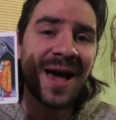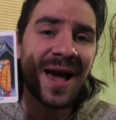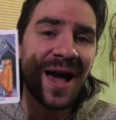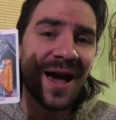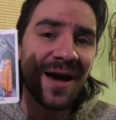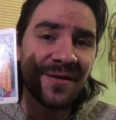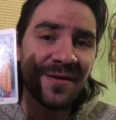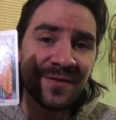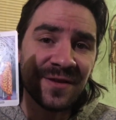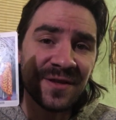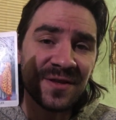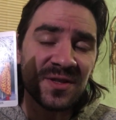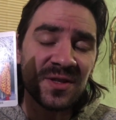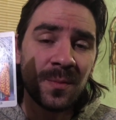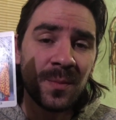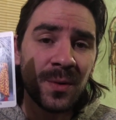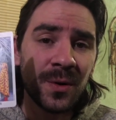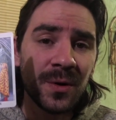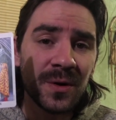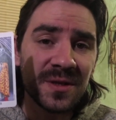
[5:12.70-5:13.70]
have the
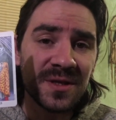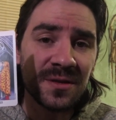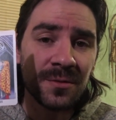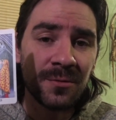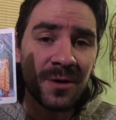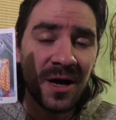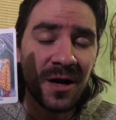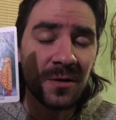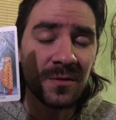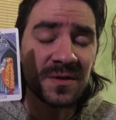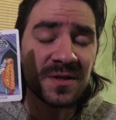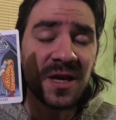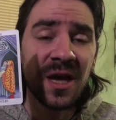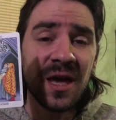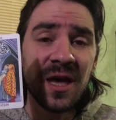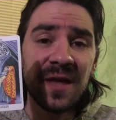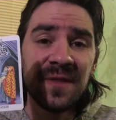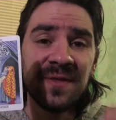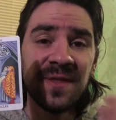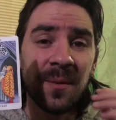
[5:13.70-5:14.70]
support around,
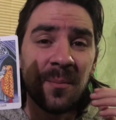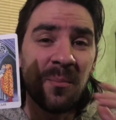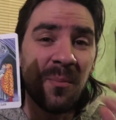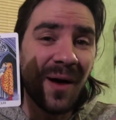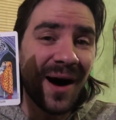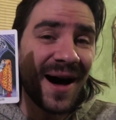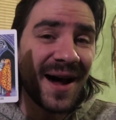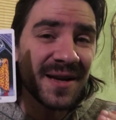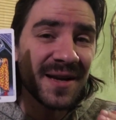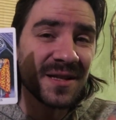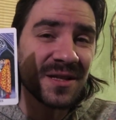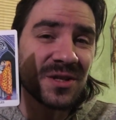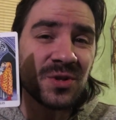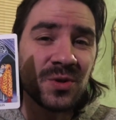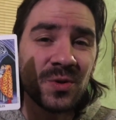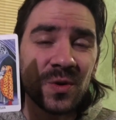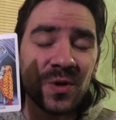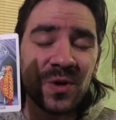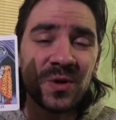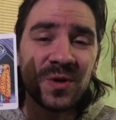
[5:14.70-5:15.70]
the bar that
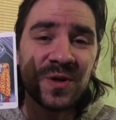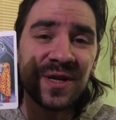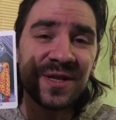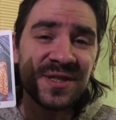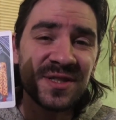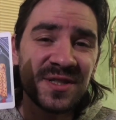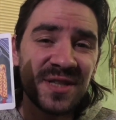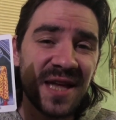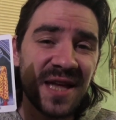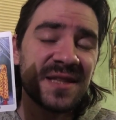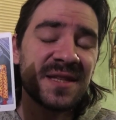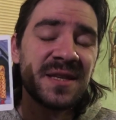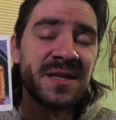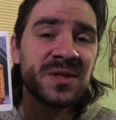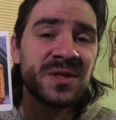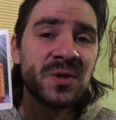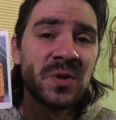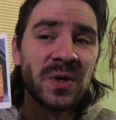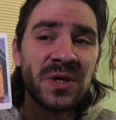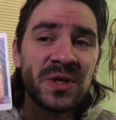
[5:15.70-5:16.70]
you are gonna set
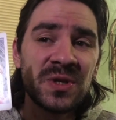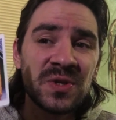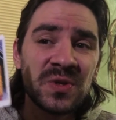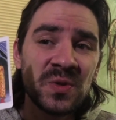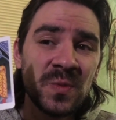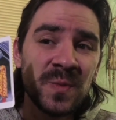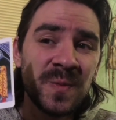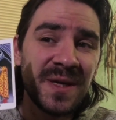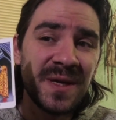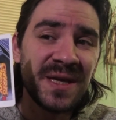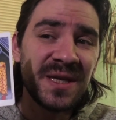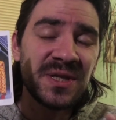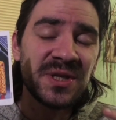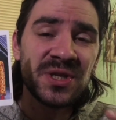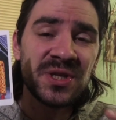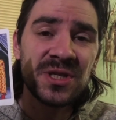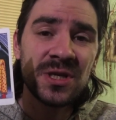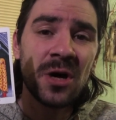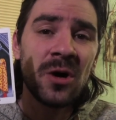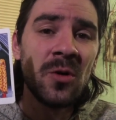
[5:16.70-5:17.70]
is going to be
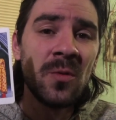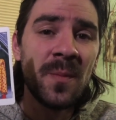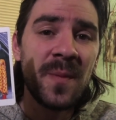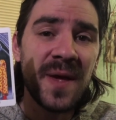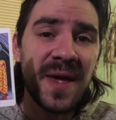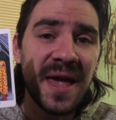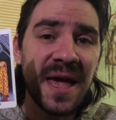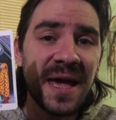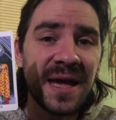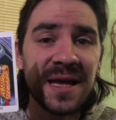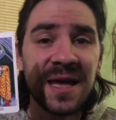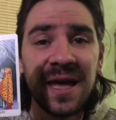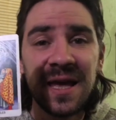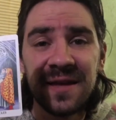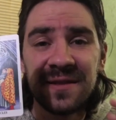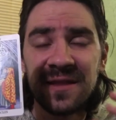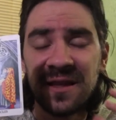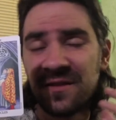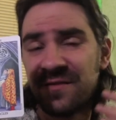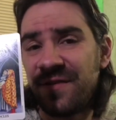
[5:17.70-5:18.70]
so big
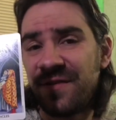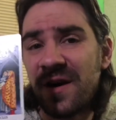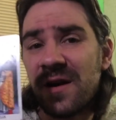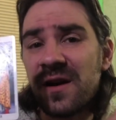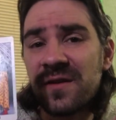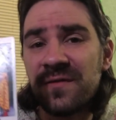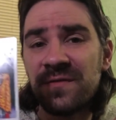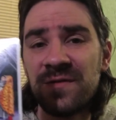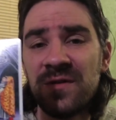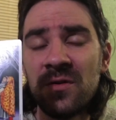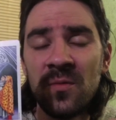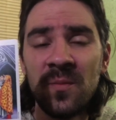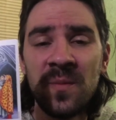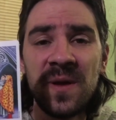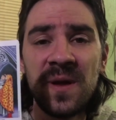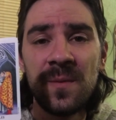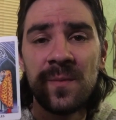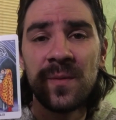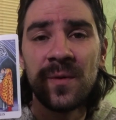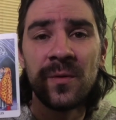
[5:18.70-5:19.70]
that very few
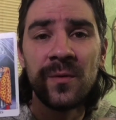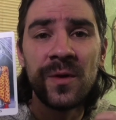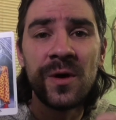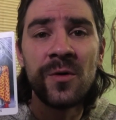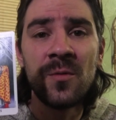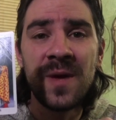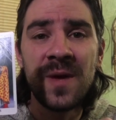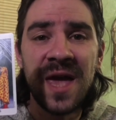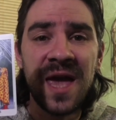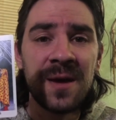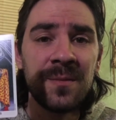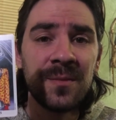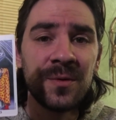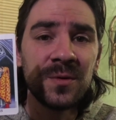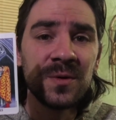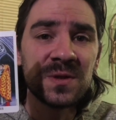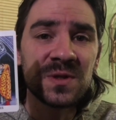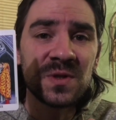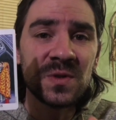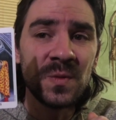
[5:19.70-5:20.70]
people will be
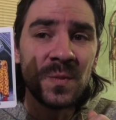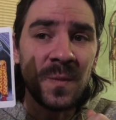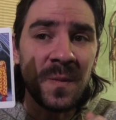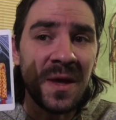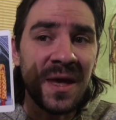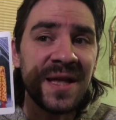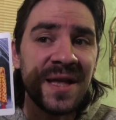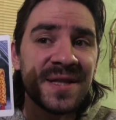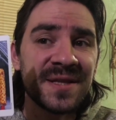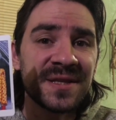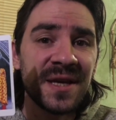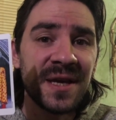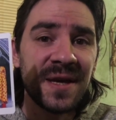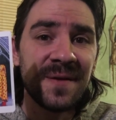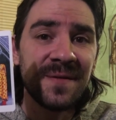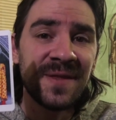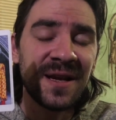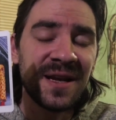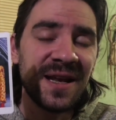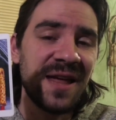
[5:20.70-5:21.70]
able to meet
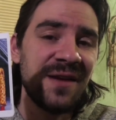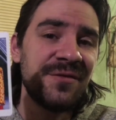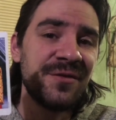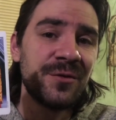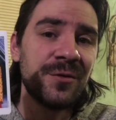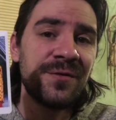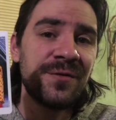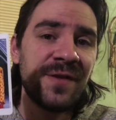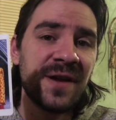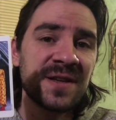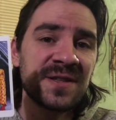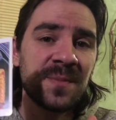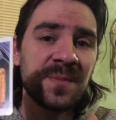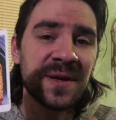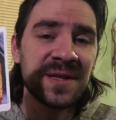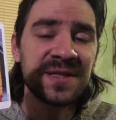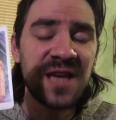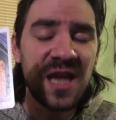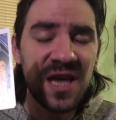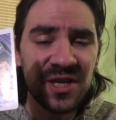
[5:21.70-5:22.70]
the level of
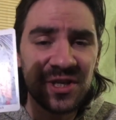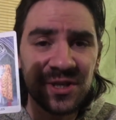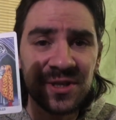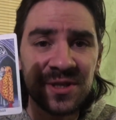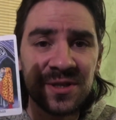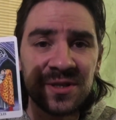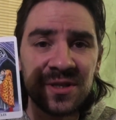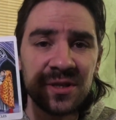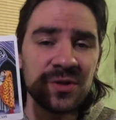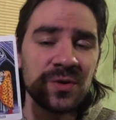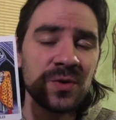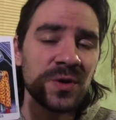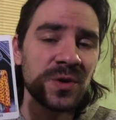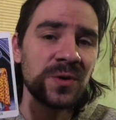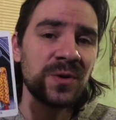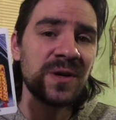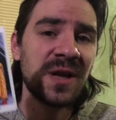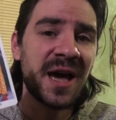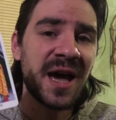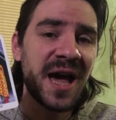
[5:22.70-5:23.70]
expectations that you're
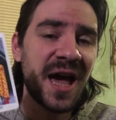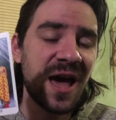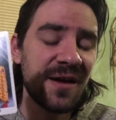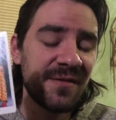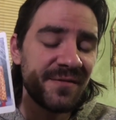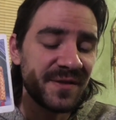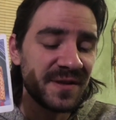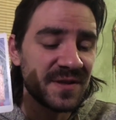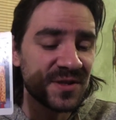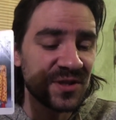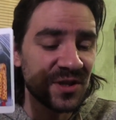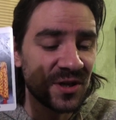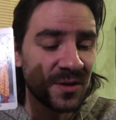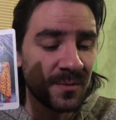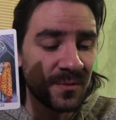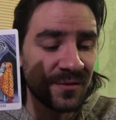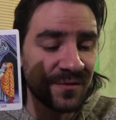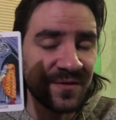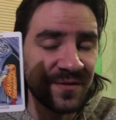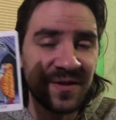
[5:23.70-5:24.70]
gonna have in
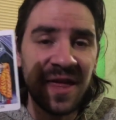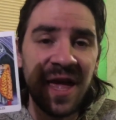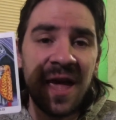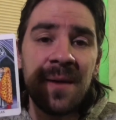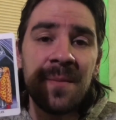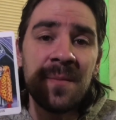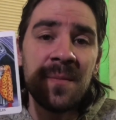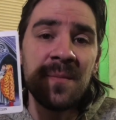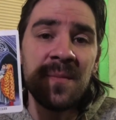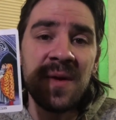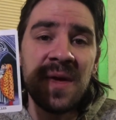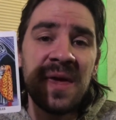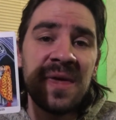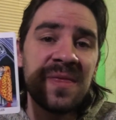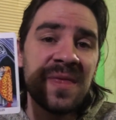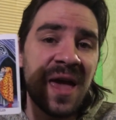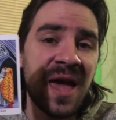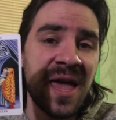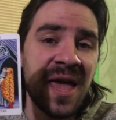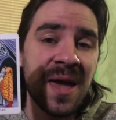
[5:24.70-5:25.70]
terms of them
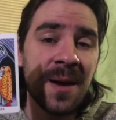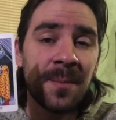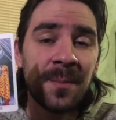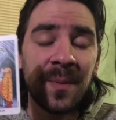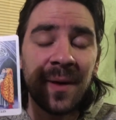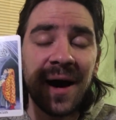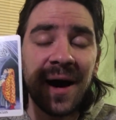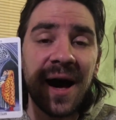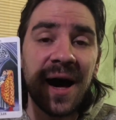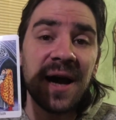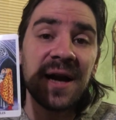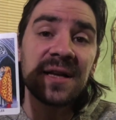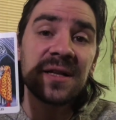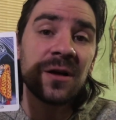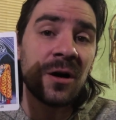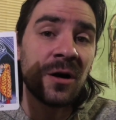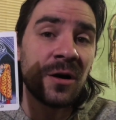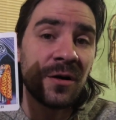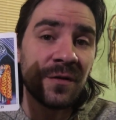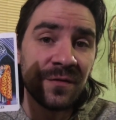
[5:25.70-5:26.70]
being a part
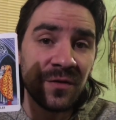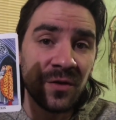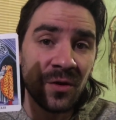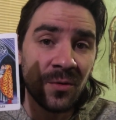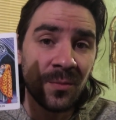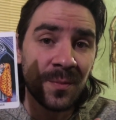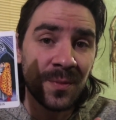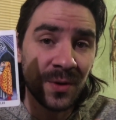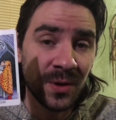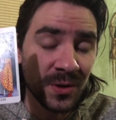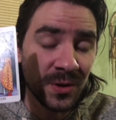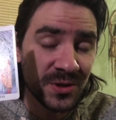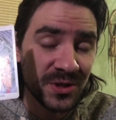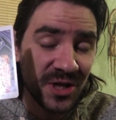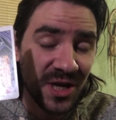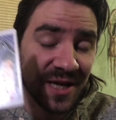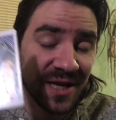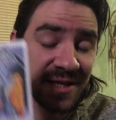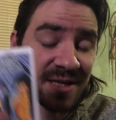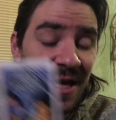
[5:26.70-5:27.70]
of your
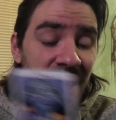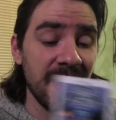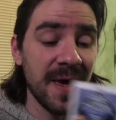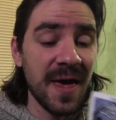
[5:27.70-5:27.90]
project.